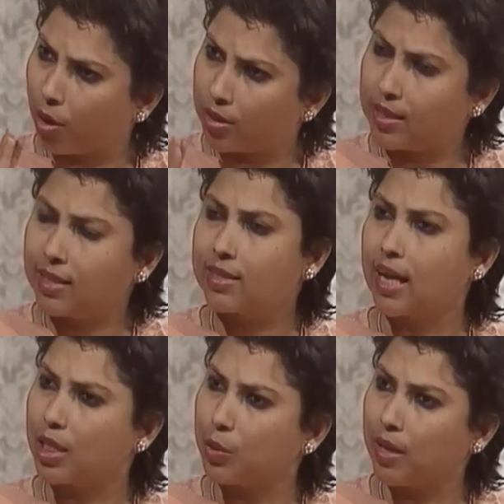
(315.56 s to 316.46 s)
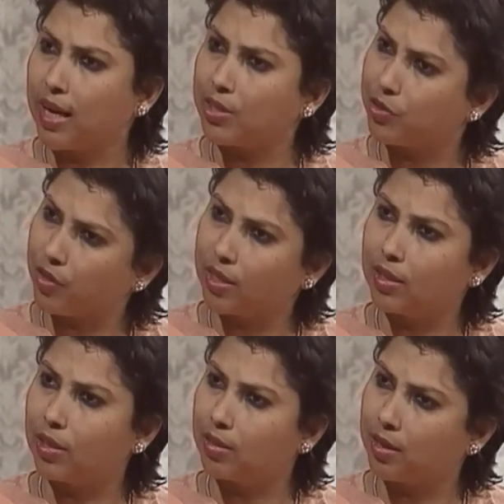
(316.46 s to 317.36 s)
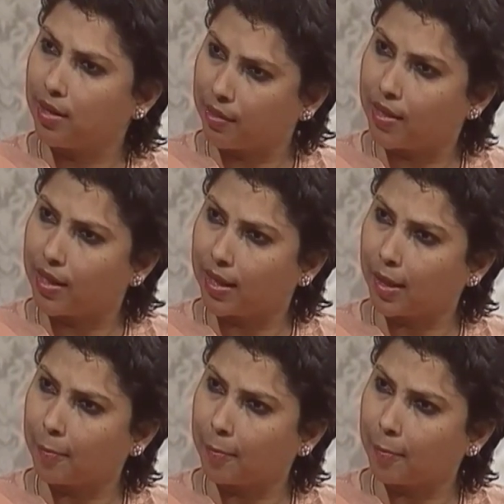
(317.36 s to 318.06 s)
politics as well as theoretical thinking.